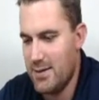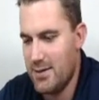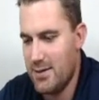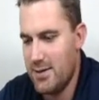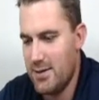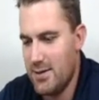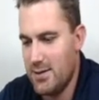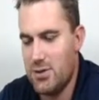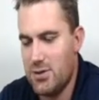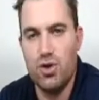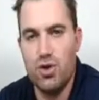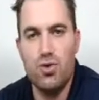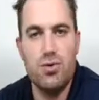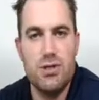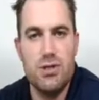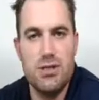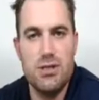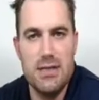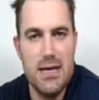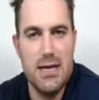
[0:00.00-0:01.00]
So again,
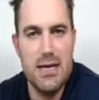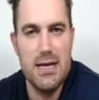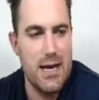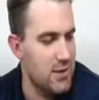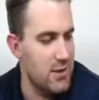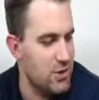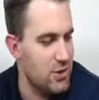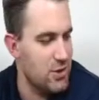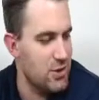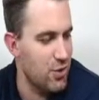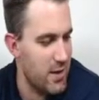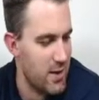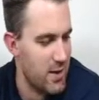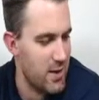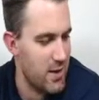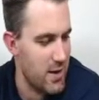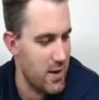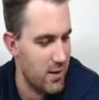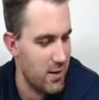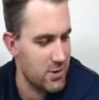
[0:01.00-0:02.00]
thumbs up.
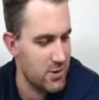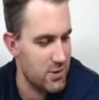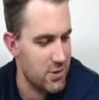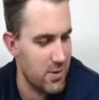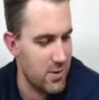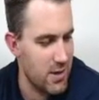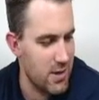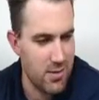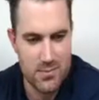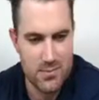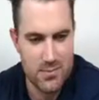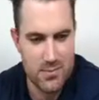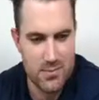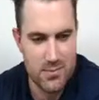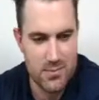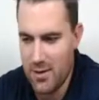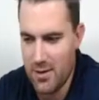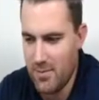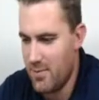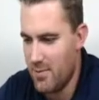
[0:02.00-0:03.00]

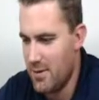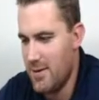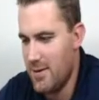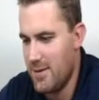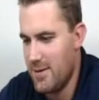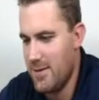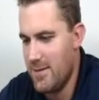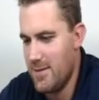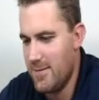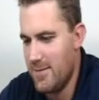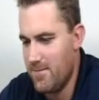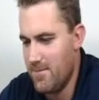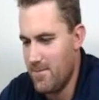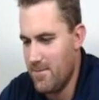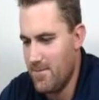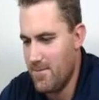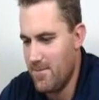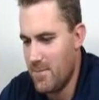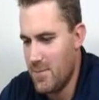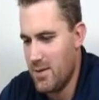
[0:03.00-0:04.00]
That's not going to matter, right?
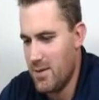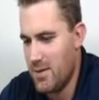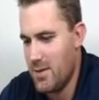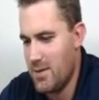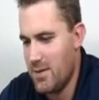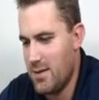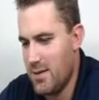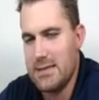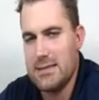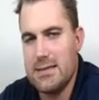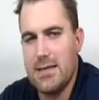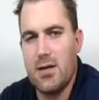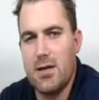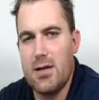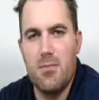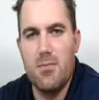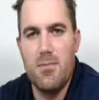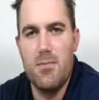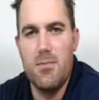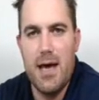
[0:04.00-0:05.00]
Just replace that with
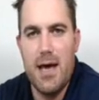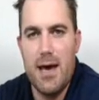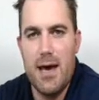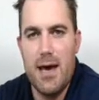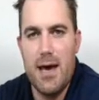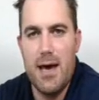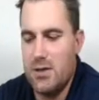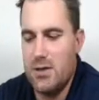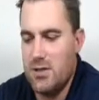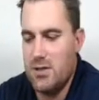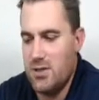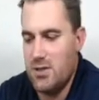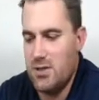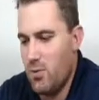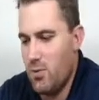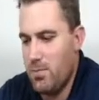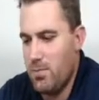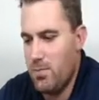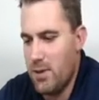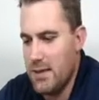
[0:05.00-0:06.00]
another word.
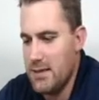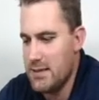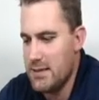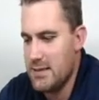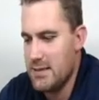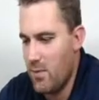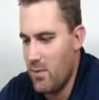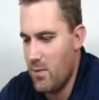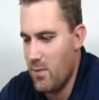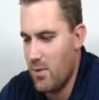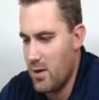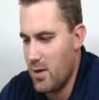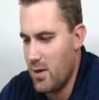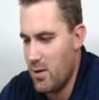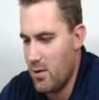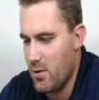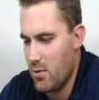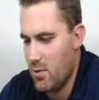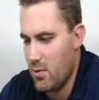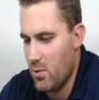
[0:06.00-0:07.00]
Appear to be
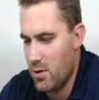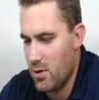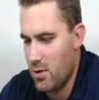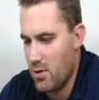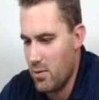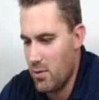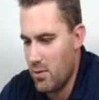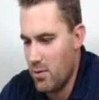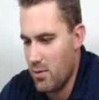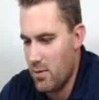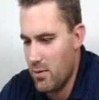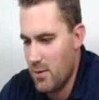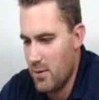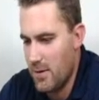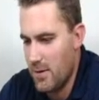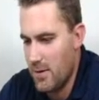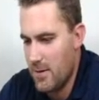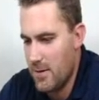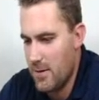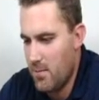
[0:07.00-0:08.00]
located in chromosome 1 near a
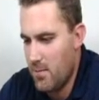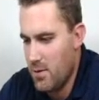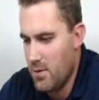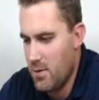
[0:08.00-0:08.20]
region like